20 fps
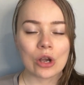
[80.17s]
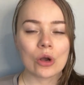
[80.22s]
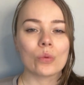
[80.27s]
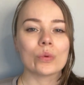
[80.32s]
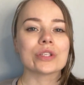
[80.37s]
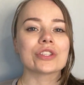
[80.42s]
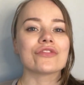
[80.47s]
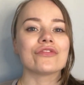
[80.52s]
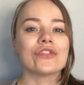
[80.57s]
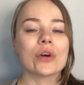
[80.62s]

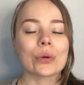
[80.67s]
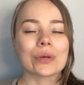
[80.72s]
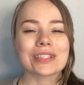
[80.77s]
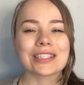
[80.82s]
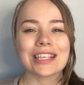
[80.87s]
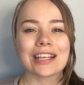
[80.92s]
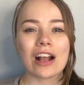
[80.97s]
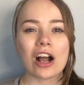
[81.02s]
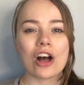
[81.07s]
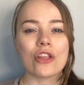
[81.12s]
was
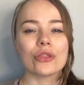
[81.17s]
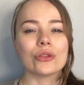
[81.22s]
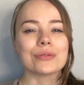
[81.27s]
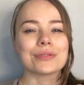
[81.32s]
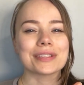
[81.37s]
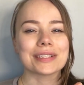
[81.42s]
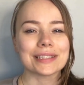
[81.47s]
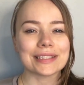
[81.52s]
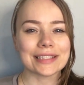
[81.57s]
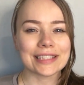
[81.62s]
focusing on those
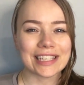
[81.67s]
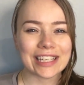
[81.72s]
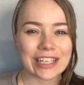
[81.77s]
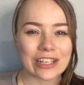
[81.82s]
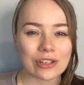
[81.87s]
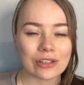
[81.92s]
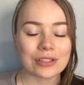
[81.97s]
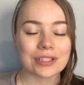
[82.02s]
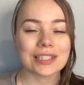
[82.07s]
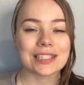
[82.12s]

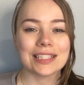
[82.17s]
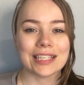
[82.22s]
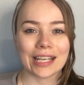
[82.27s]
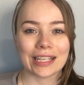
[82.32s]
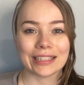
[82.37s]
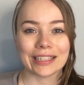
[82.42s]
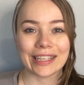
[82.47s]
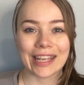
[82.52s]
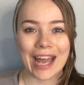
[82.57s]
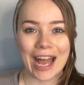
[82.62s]
little
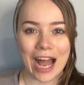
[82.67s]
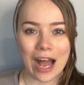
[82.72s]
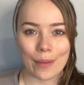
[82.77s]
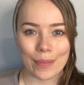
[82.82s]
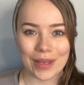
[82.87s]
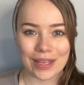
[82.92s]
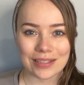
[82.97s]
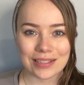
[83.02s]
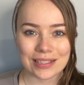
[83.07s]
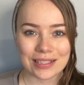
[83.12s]
daily
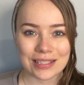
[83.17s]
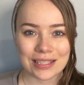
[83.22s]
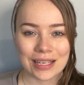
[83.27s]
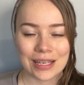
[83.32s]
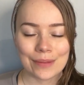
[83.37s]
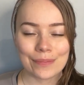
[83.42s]
habits.